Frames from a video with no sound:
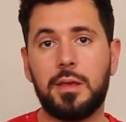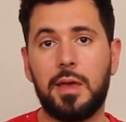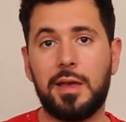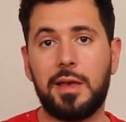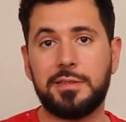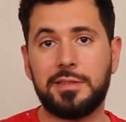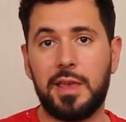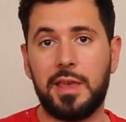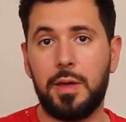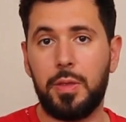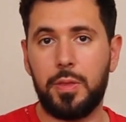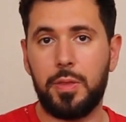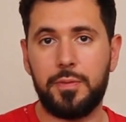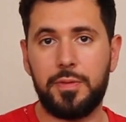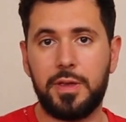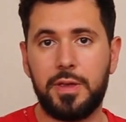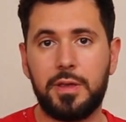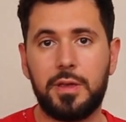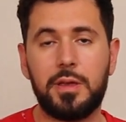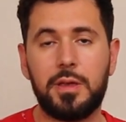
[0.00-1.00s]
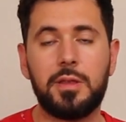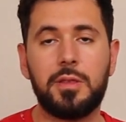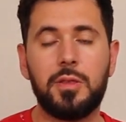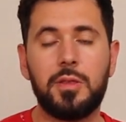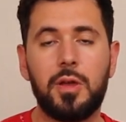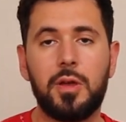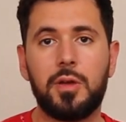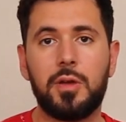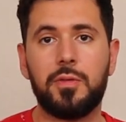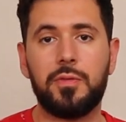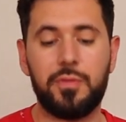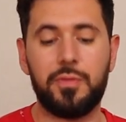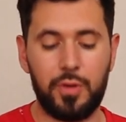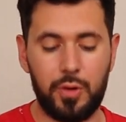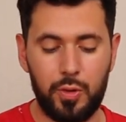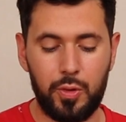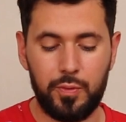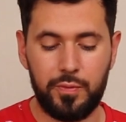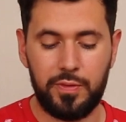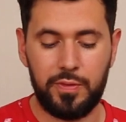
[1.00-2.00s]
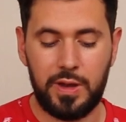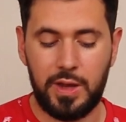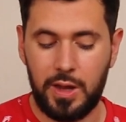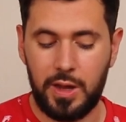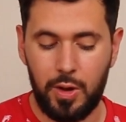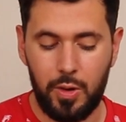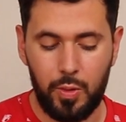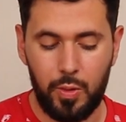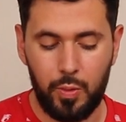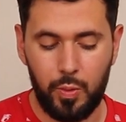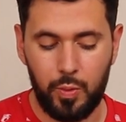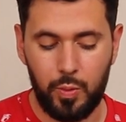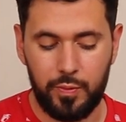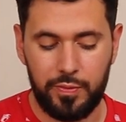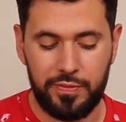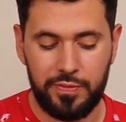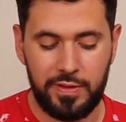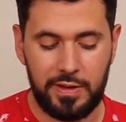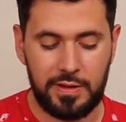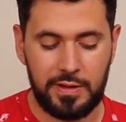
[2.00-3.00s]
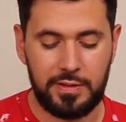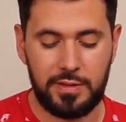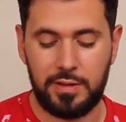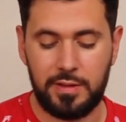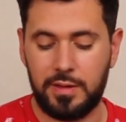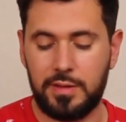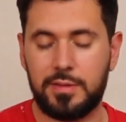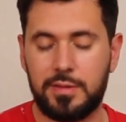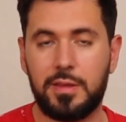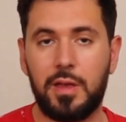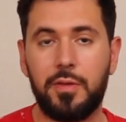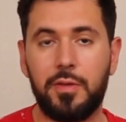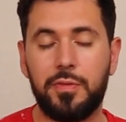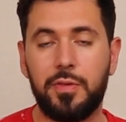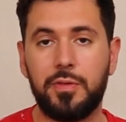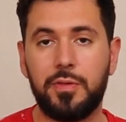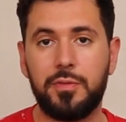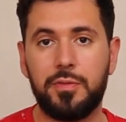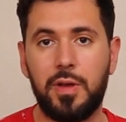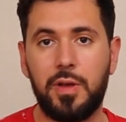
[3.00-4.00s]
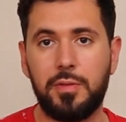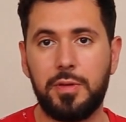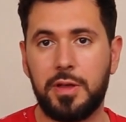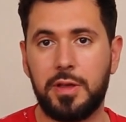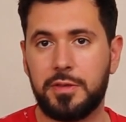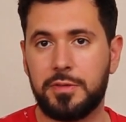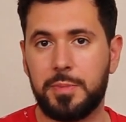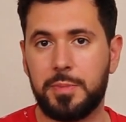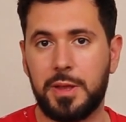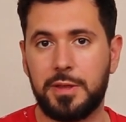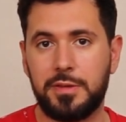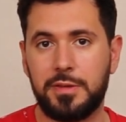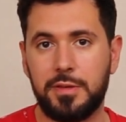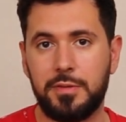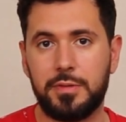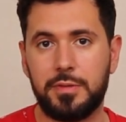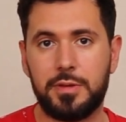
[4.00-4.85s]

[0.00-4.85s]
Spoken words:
as everything in the photo video field, it's often very expensive.